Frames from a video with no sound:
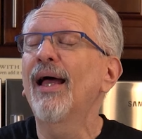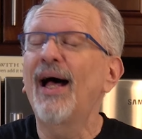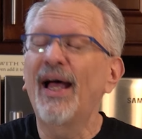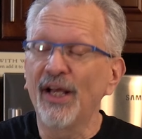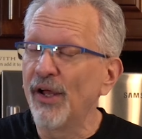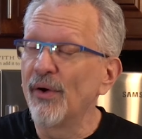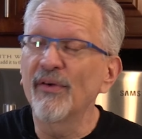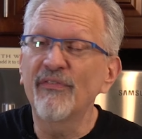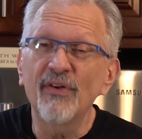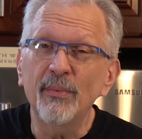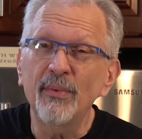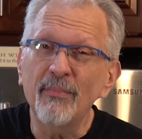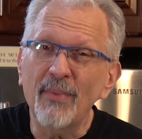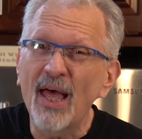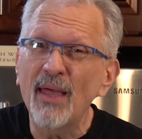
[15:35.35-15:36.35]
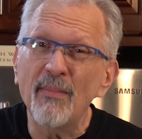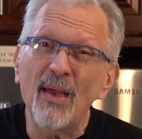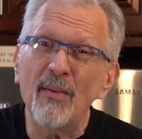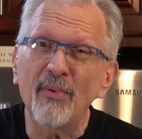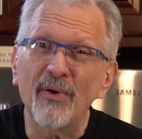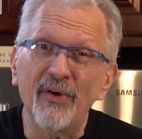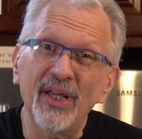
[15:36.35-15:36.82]
I know if it were my
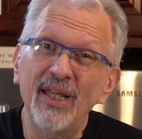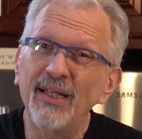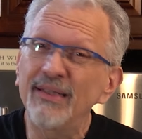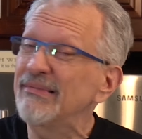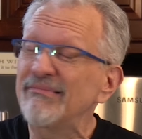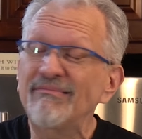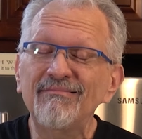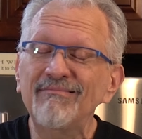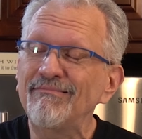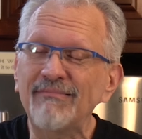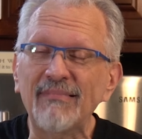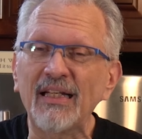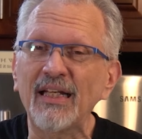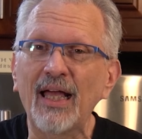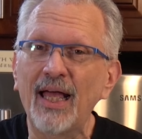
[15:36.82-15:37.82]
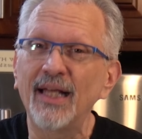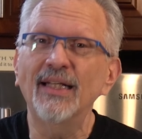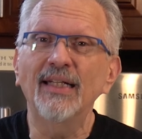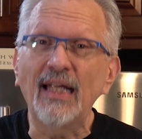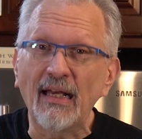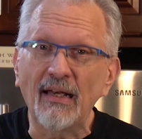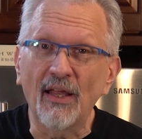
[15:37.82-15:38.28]
memory, I'd
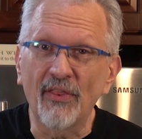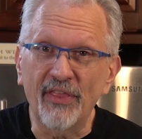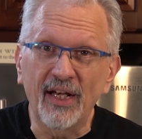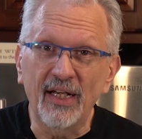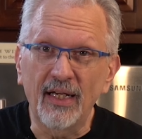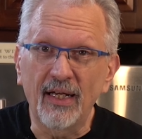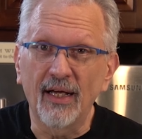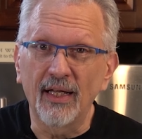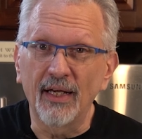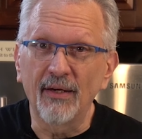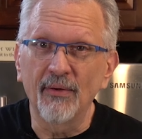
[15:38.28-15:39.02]
get nothing done.